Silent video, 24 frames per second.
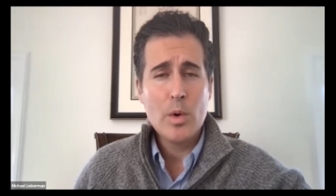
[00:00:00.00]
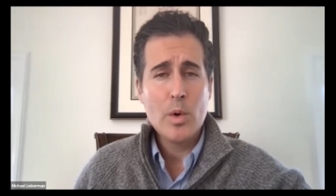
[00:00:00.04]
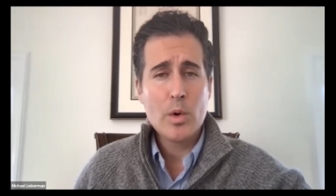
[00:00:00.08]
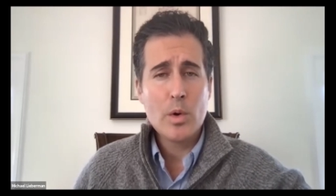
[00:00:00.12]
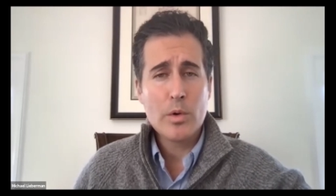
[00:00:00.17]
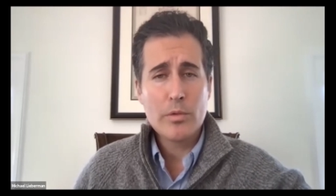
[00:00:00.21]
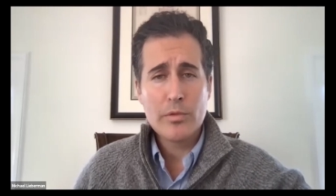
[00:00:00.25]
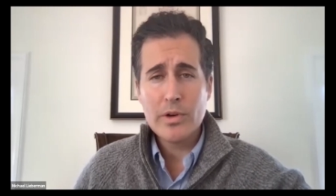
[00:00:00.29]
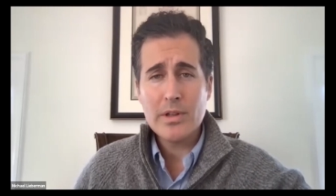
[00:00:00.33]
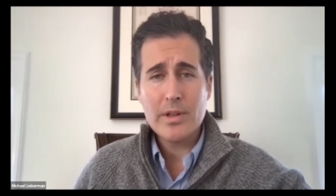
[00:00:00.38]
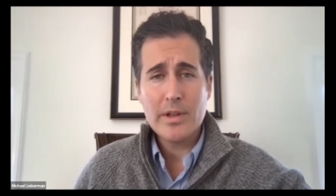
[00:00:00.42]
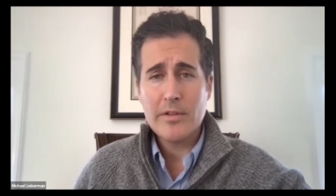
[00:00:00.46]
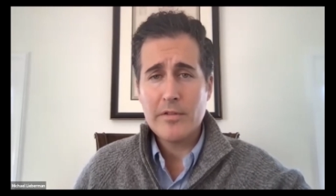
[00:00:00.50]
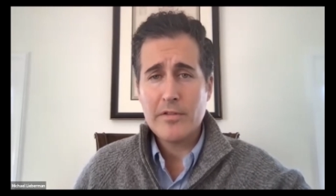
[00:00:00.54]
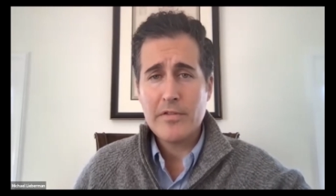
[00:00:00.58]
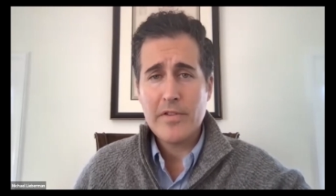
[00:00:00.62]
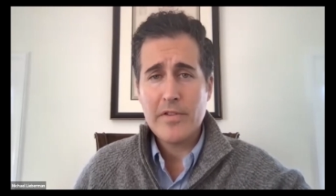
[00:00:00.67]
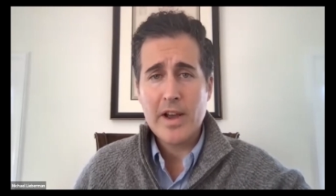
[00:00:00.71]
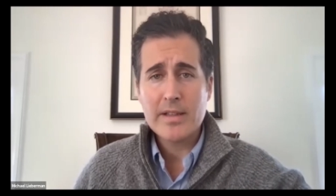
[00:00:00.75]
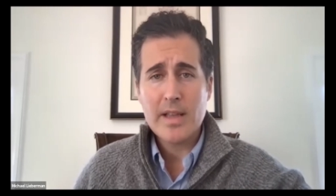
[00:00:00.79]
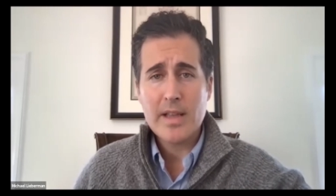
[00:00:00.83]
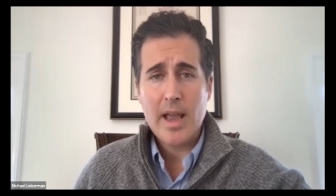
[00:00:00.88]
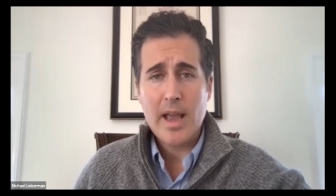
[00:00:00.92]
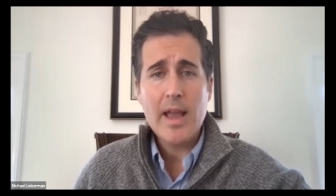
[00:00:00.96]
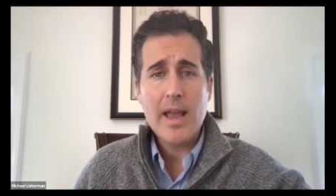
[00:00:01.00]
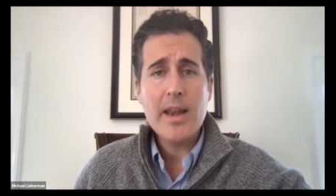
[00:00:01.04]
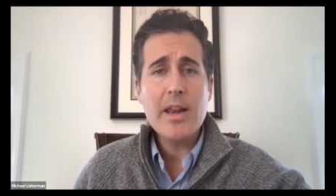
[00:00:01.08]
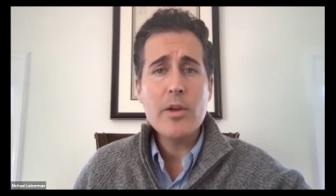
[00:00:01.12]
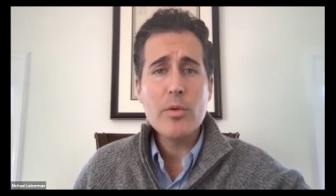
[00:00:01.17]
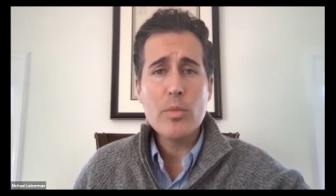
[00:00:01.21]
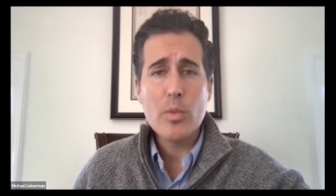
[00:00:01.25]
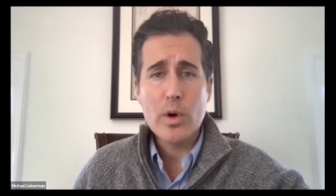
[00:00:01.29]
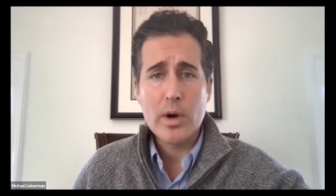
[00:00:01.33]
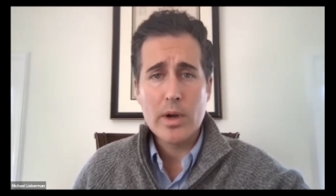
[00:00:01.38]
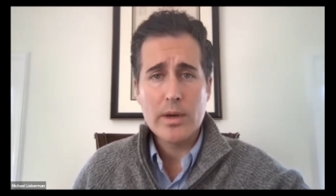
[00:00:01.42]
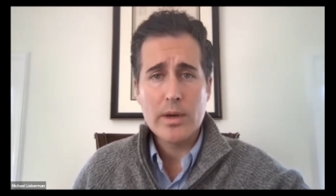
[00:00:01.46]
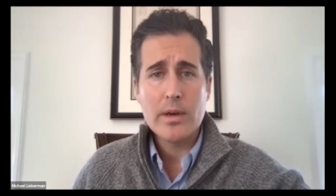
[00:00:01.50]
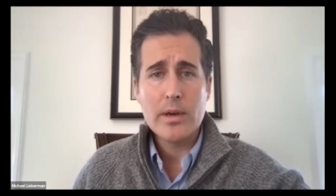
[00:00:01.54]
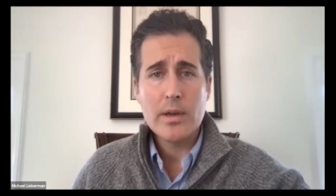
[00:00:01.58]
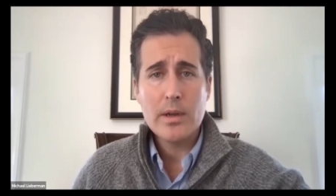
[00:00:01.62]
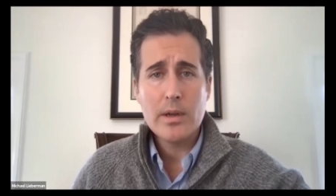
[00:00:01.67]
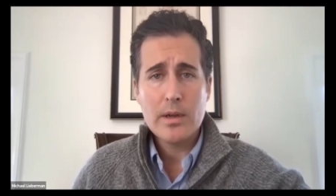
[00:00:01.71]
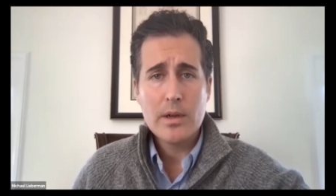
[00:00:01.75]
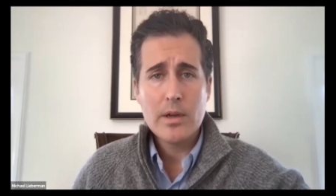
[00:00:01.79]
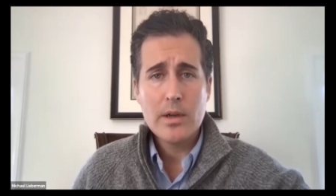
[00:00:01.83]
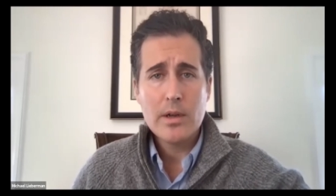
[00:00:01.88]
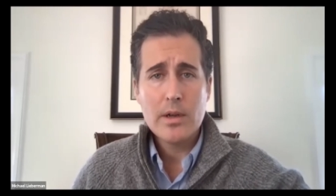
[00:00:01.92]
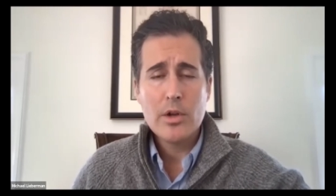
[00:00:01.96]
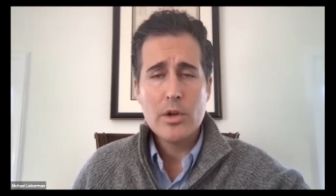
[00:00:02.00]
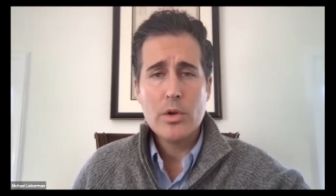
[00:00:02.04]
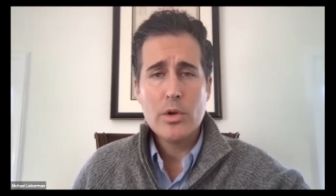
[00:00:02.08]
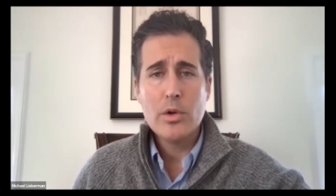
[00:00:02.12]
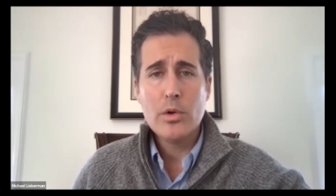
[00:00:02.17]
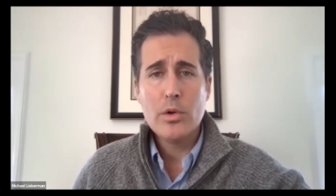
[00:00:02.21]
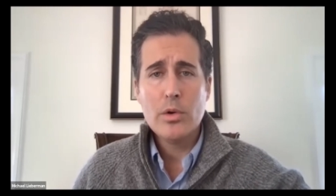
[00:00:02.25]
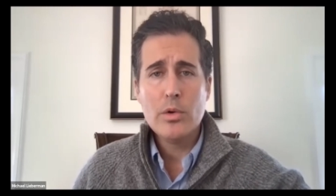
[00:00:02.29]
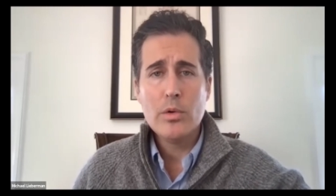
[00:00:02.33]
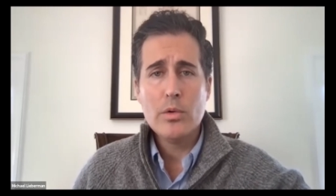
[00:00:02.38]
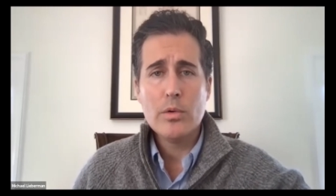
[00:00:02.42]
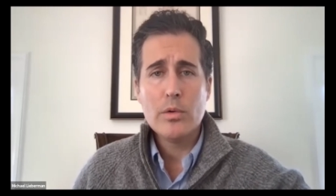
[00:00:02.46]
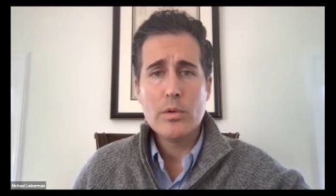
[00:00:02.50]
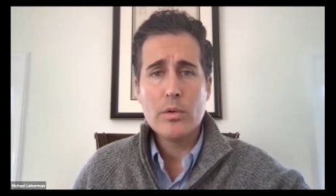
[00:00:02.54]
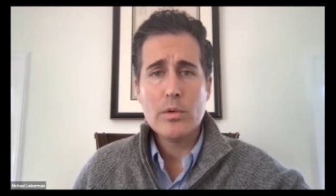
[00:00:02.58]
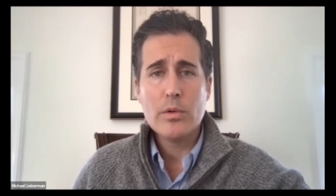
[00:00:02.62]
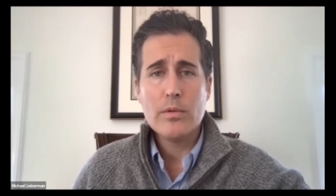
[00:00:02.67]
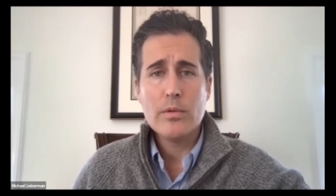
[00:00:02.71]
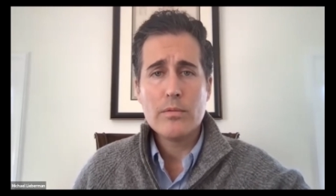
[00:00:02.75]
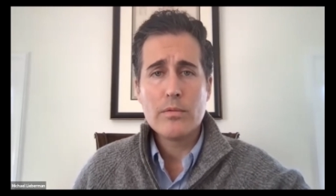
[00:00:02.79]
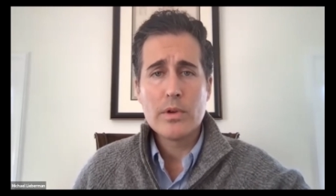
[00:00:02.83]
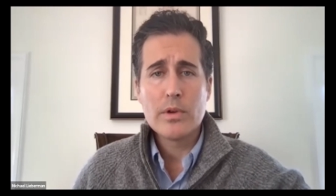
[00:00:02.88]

or really, in fact, anyone who